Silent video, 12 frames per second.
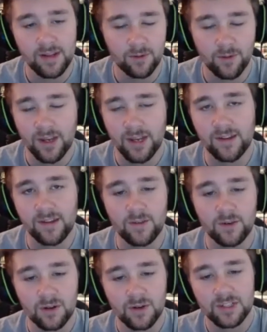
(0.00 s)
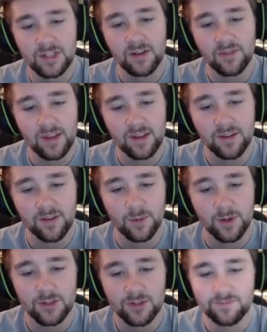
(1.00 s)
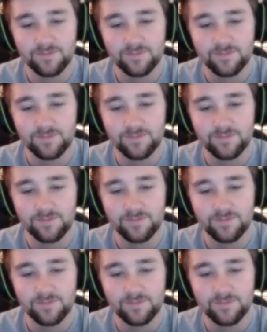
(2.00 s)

Either way, guys, have a great rest of your day, and thank you so much.